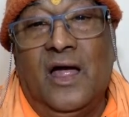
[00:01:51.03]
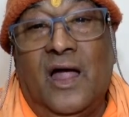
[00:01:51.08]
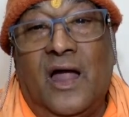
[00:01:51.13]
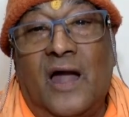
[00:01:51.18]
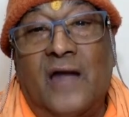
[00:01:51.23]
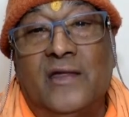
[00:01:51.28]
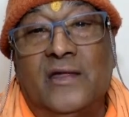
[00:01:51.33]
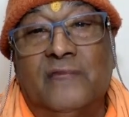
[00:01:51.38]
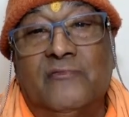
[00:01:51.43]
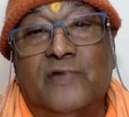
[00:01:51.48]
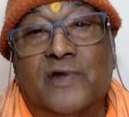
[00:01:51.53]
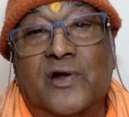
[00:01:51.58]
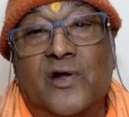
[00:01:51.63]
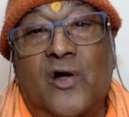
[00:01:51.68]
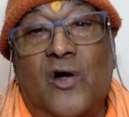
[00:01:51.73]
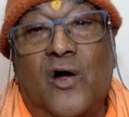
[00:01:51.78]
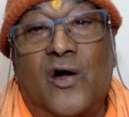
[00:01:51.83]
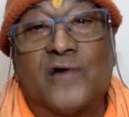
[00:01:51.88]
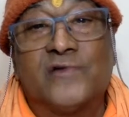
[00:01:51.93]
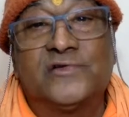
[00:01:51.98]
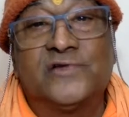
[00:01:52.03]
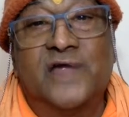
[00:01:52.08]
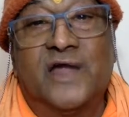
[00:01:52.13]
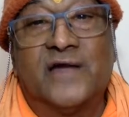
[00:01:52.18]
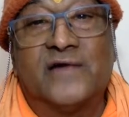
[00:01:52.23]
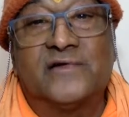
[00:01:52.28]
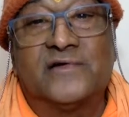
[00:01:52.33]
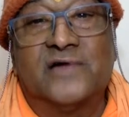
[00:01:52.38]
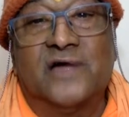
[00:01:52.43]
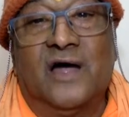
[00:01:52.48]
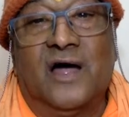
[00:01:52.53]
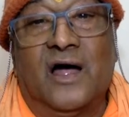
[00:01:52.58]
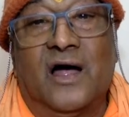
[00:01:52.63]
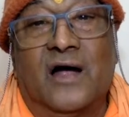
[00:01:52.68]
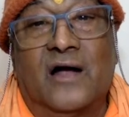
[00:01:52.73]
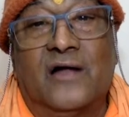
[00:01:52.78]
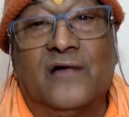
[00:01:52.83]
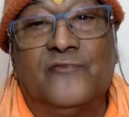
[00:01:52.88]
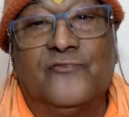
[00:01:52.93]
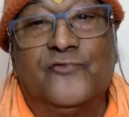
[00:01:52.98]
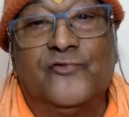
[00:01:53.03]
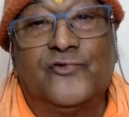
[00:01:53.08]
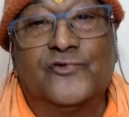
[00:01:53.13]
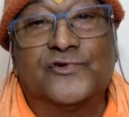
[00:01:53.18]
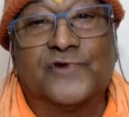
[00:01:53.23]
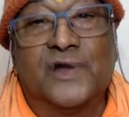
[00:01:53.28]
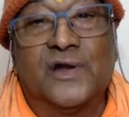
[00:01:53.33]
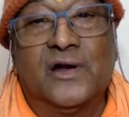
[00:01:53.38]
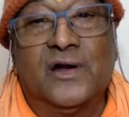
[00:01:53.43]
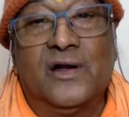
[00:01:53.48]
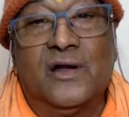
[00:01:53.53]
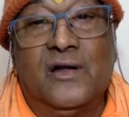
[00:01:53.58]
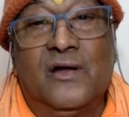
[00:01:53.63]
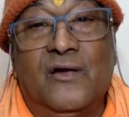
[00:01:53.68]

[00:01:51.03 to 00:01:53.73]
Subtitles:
And even gods get confusion